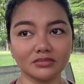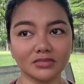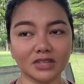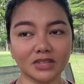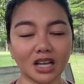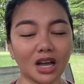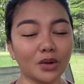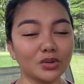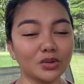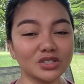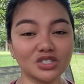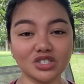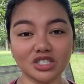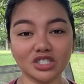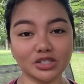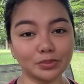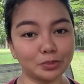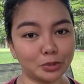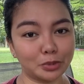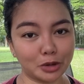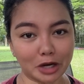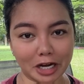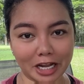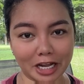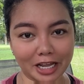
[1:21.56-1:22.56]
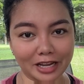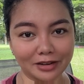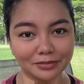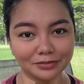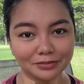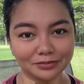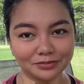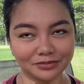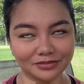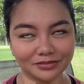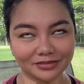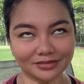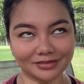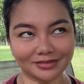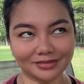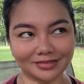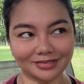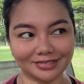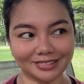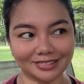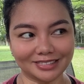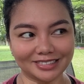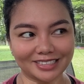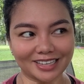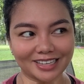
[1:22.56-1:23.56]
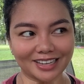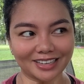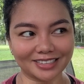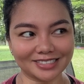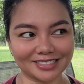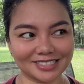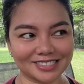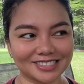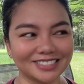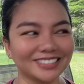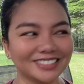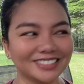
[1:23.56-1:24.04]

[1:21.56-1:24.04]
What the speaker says: I was just pretty. Naps.